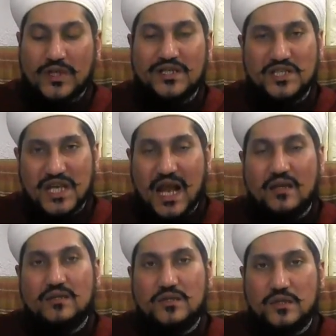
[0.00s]
can
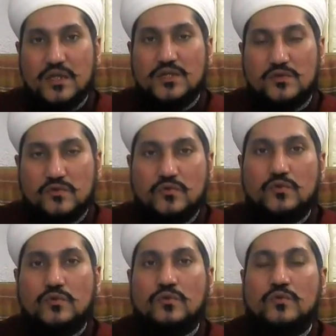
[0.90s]
challenge this
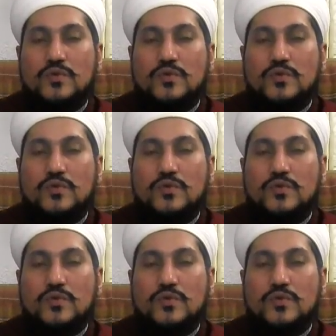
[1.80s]
rule